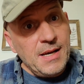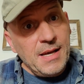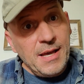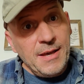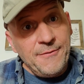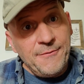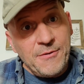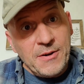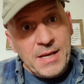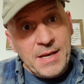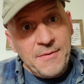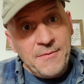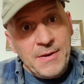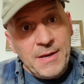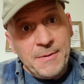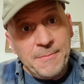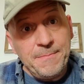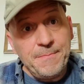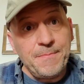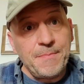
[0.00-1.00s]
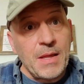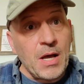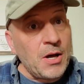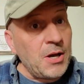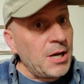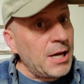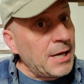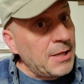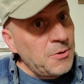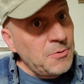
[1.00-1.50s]
He forgives you. All you
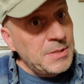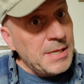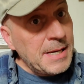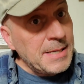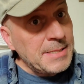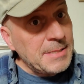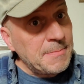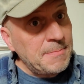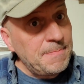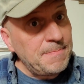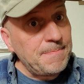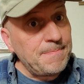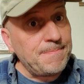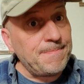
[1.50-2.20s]
gotta do is ask Him.